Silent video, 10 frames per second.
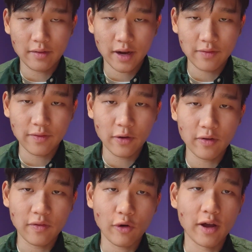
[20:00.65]
kind
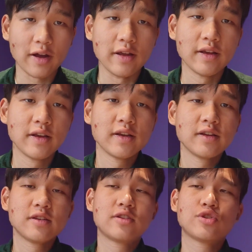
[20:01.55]
of foci
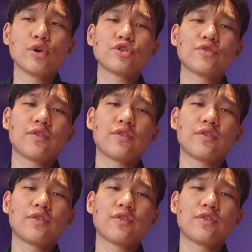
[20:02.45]
switch